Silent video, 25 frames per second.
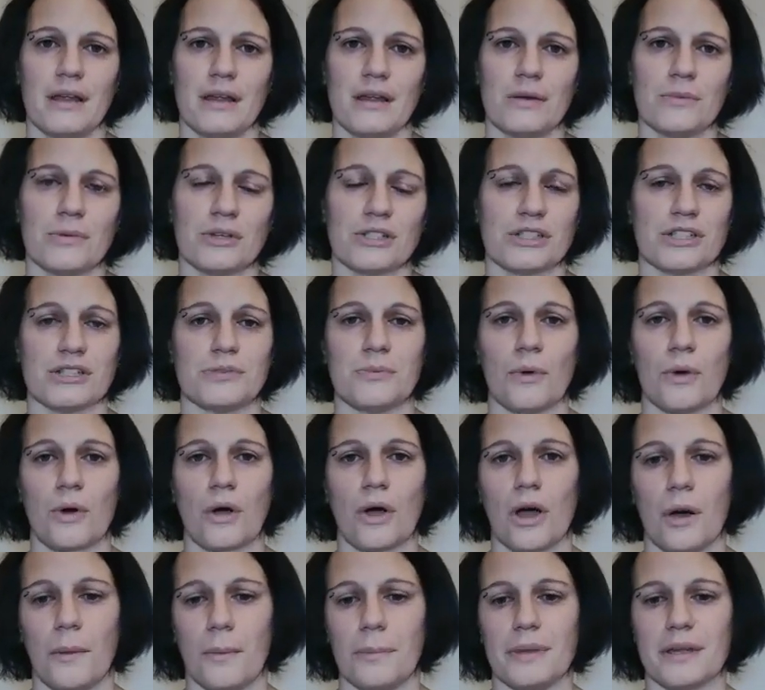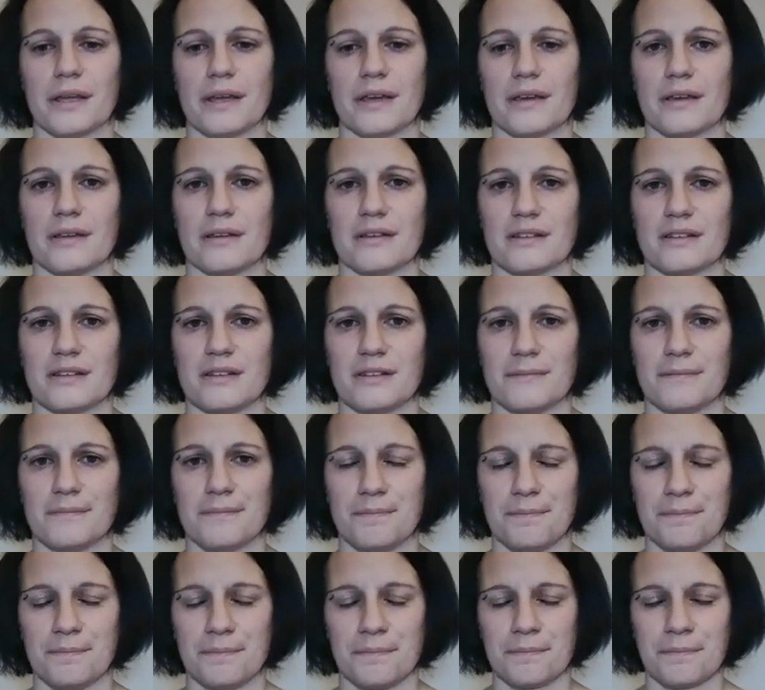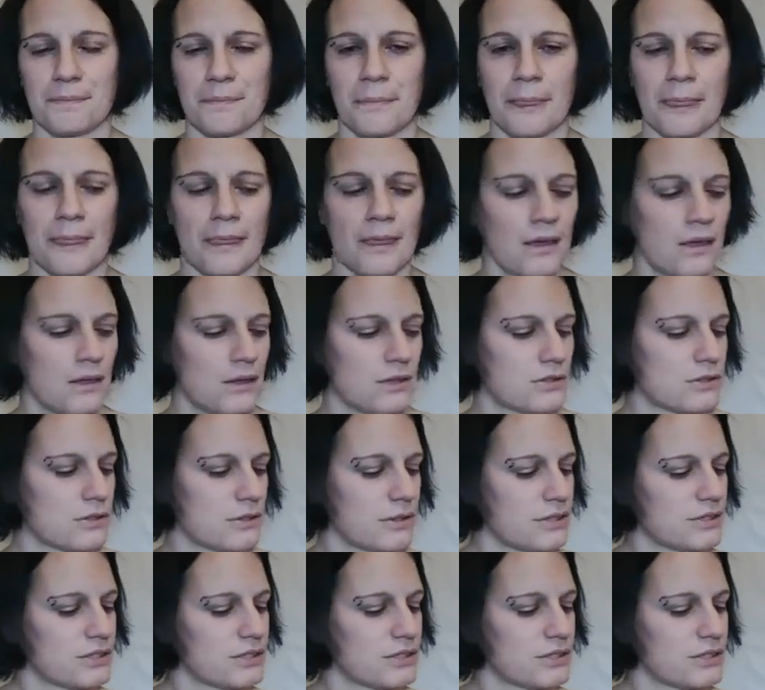which is more complicated. Sorry, I